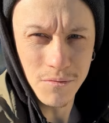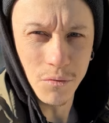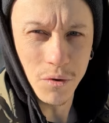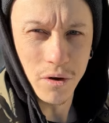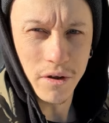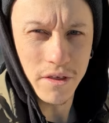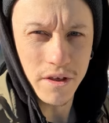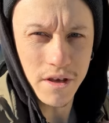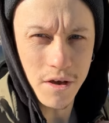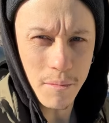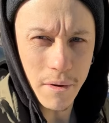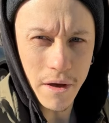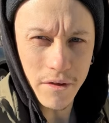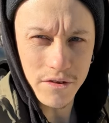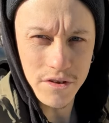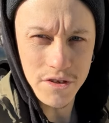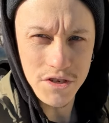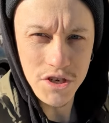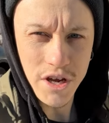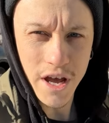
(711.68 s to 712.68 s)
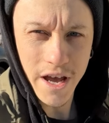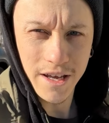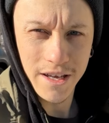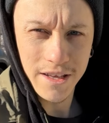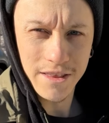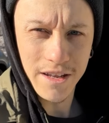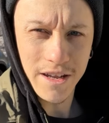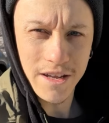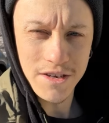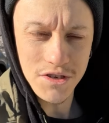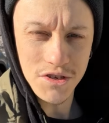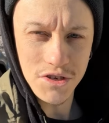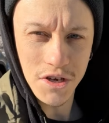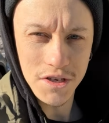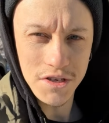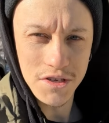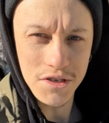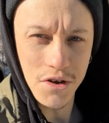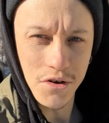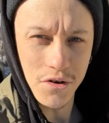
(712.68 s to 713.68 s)
One thing about this jacket that I
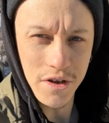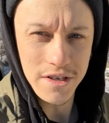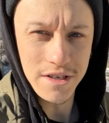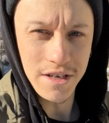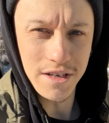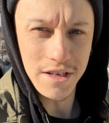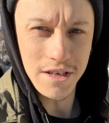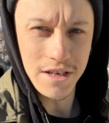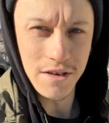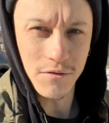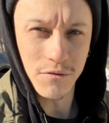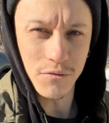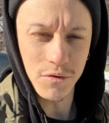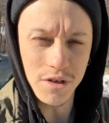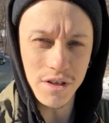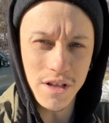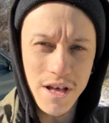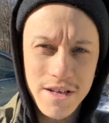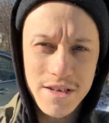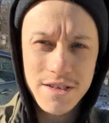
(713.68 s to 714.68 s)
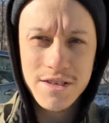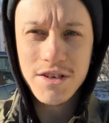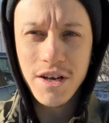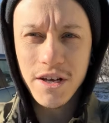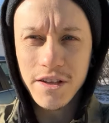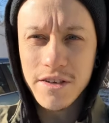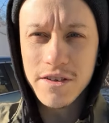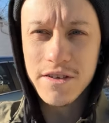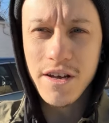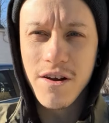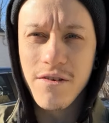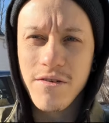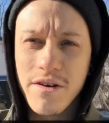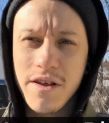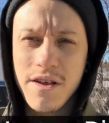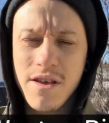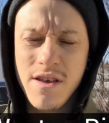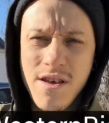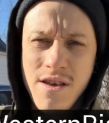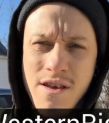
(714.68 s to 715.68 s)
just noticed, I didn't even realize, check this out,
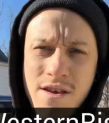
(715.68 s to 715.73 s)
ready?